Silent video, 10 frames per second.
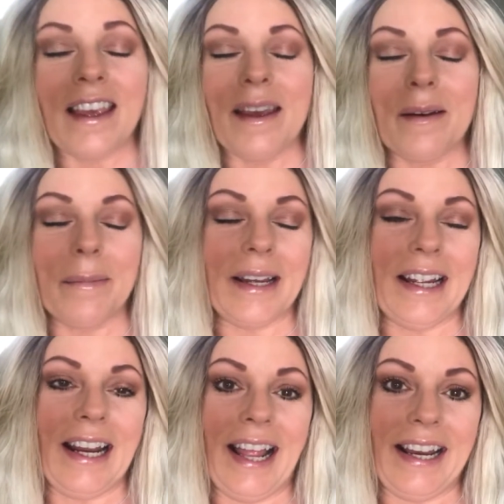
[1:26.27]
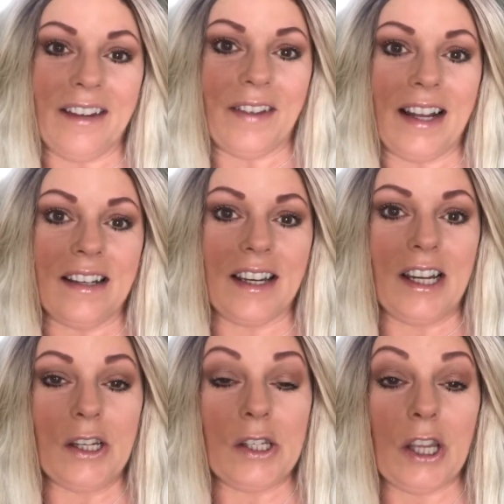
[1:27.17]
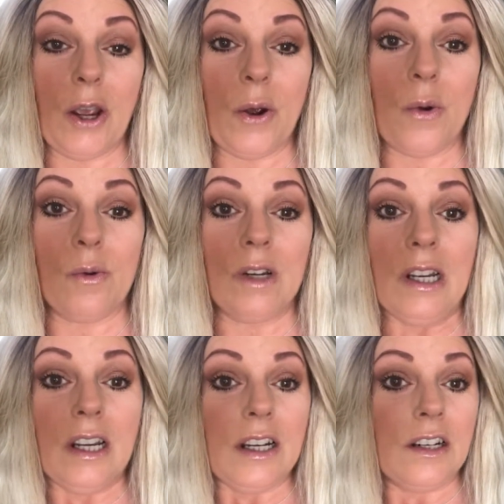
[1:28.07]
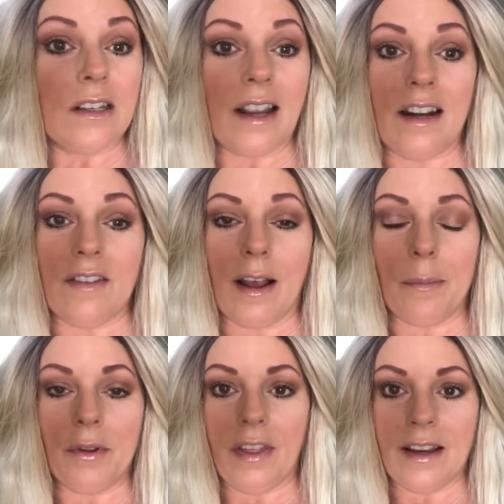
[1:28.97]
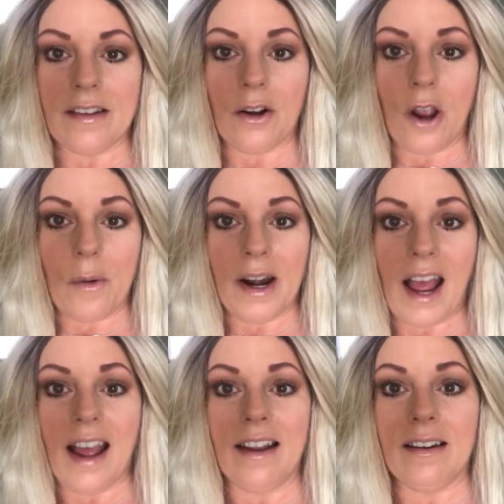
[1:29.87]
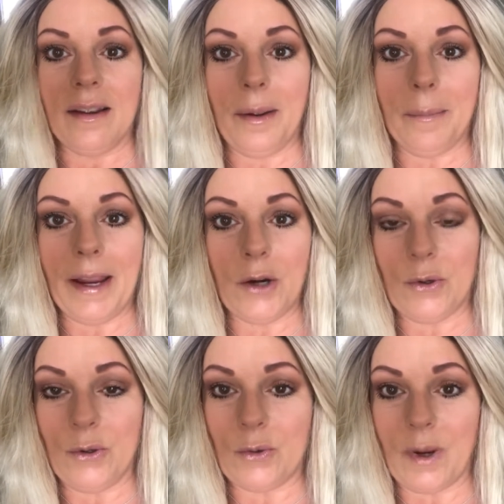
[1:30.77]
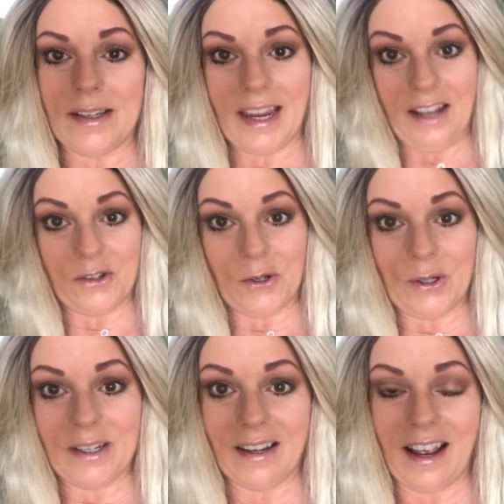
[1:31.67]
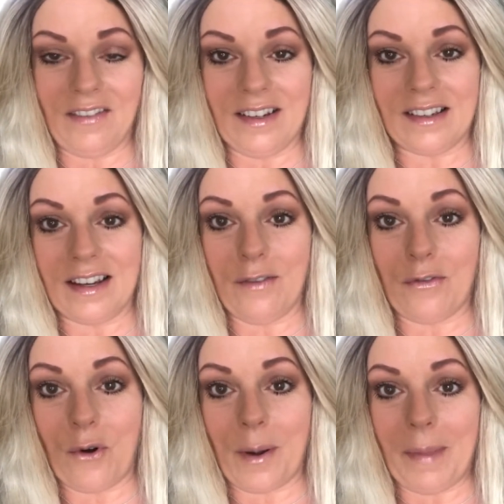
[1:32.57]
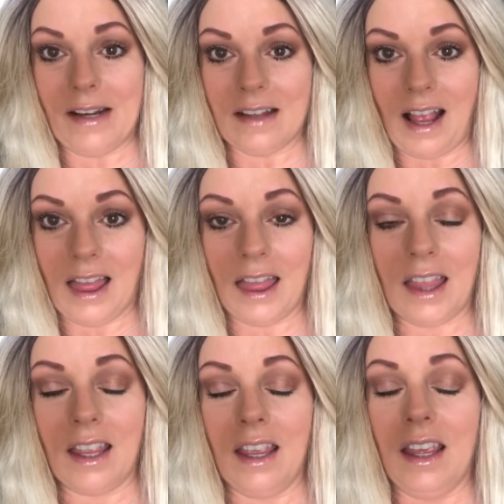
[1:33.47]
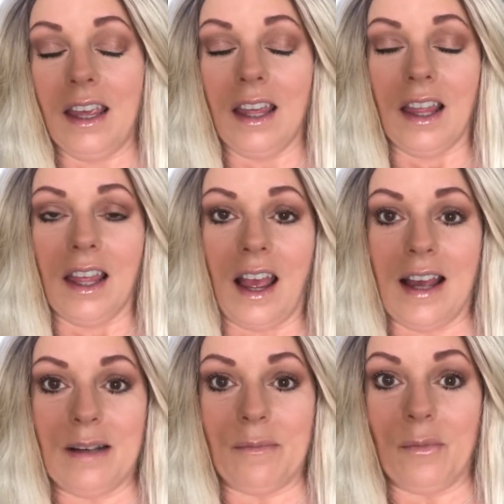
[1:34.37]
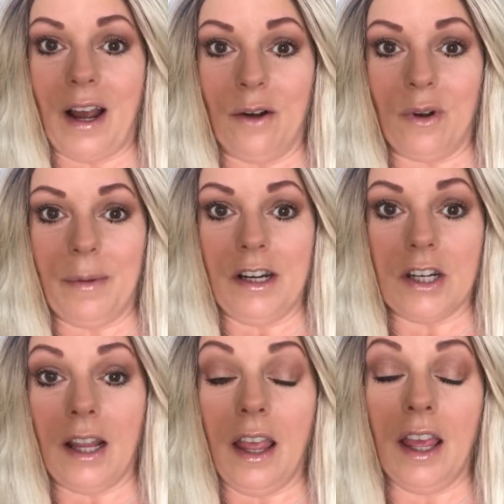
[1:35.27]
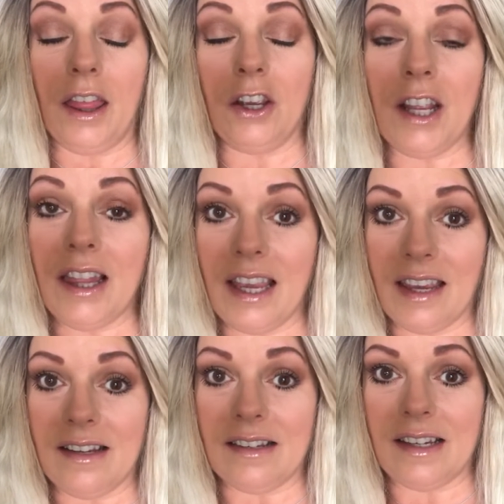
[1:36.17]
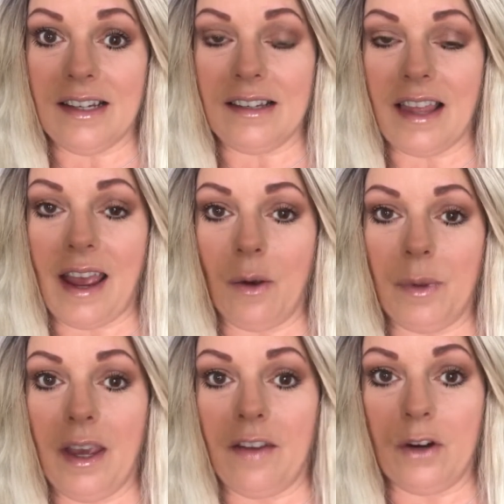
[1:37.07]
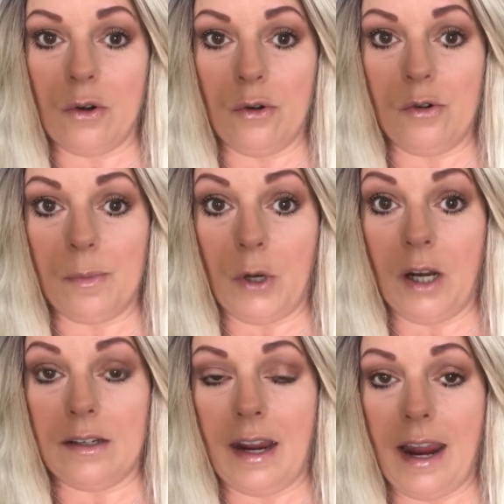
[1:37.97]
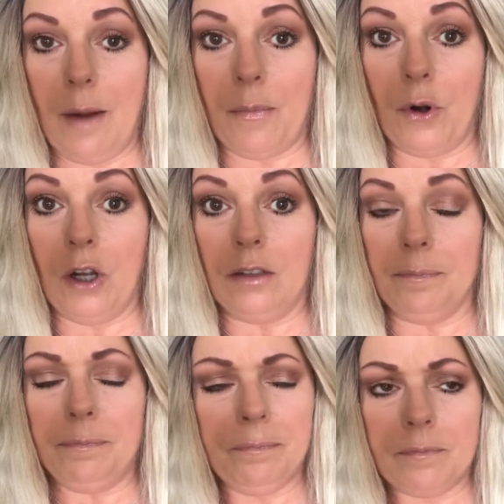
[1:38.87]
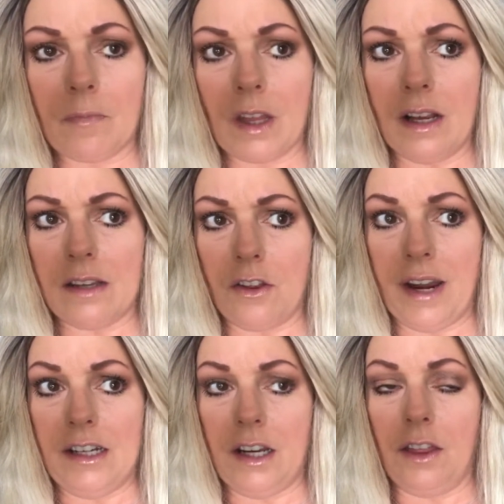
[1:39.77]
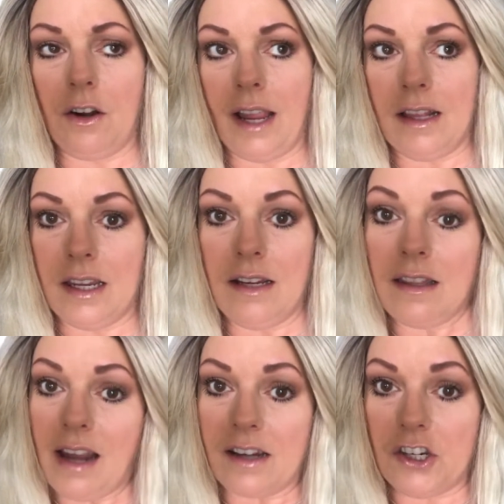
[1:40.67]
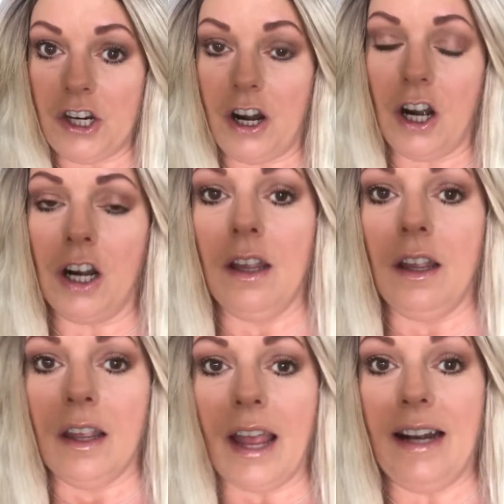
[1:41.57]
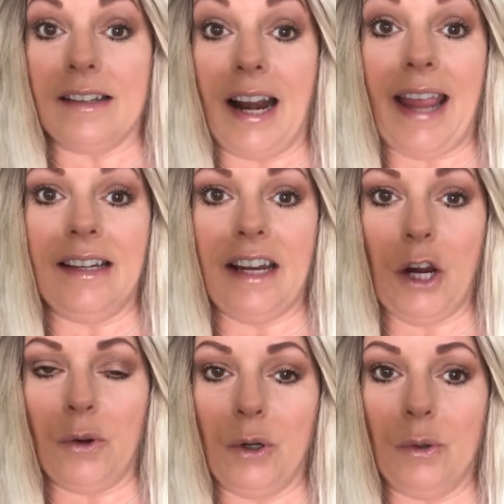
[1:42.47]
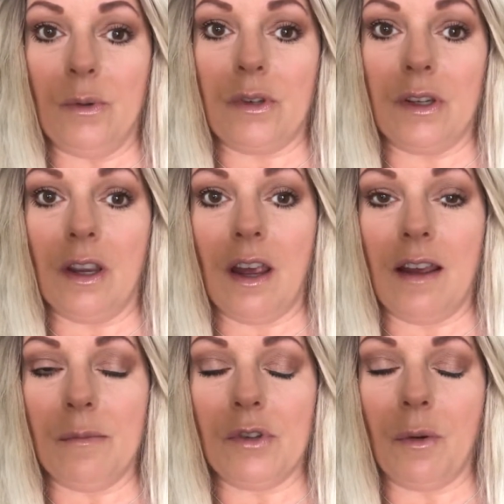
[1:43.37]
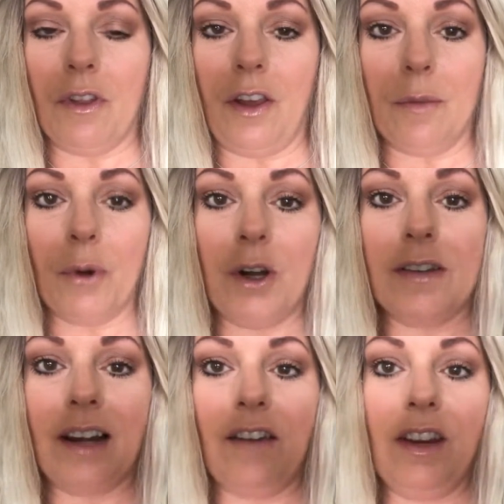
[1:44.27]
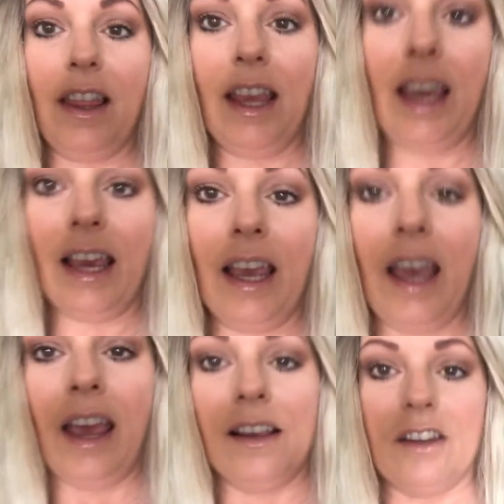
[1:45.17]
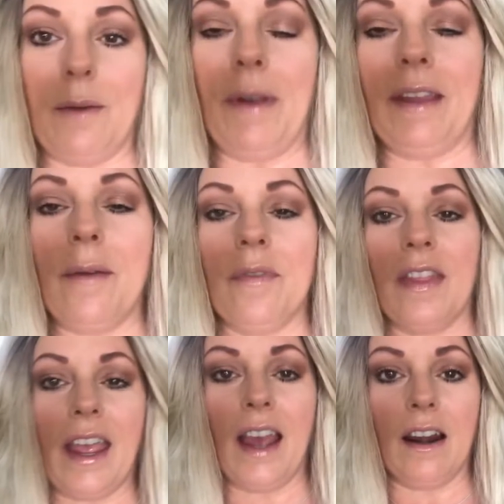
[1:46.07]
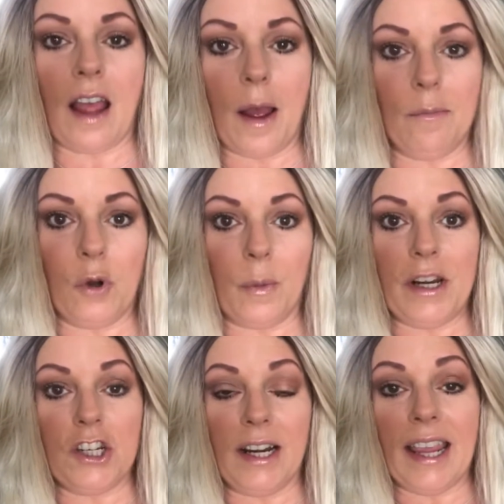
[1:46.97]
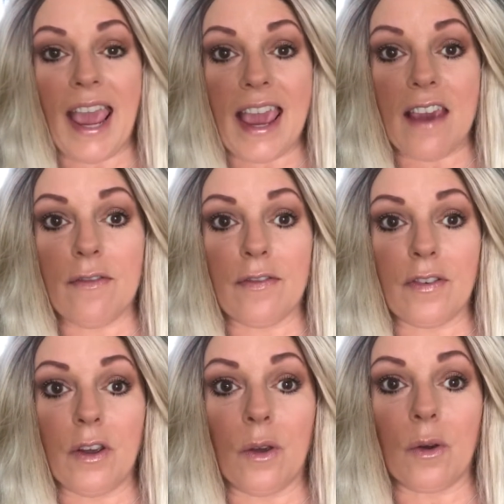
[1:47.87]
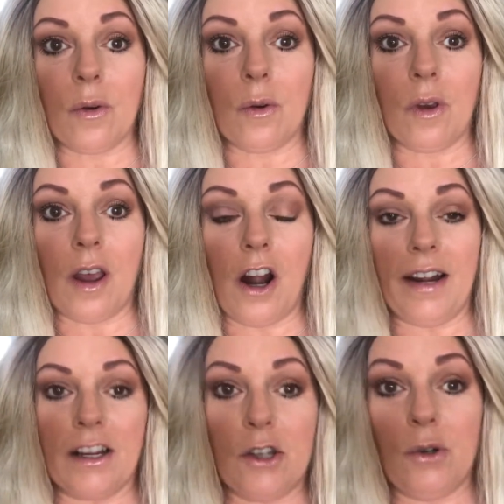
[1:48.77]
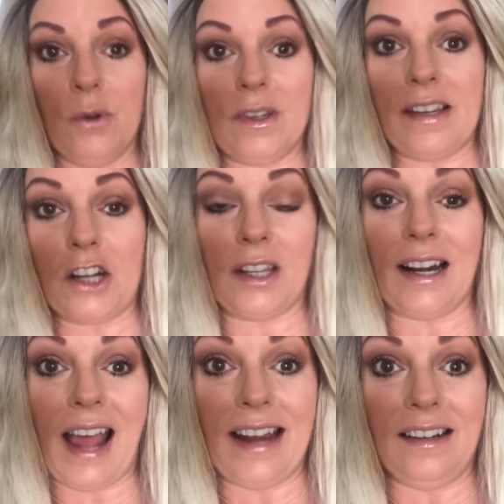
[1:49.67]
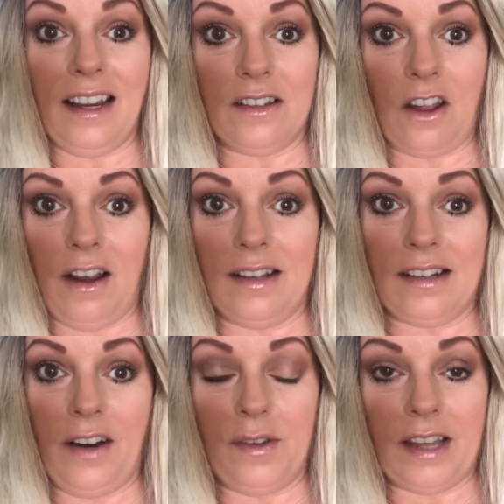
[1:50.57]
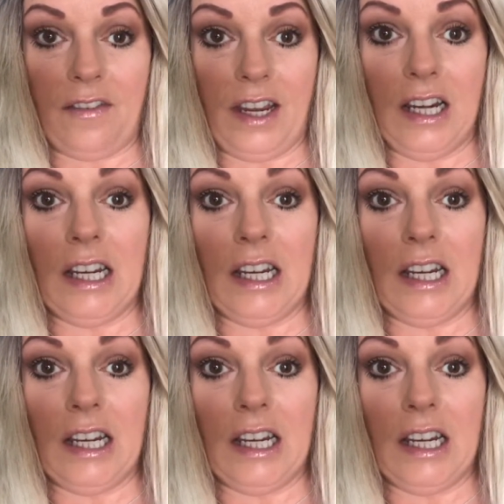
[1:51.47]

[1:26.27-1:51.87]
But in any event, so just kind of a couple things that are going on. My cruise was canceled, obviously, for May 10th on Norwegian. The good thing is that we have a cruise booked April, I think it's either 18th or 19th next year, and it's a 9-day cruise. So with all the perks and everything, sorry about that, that Norwegian gave, our next cruise is actually 9 days long instead of 7.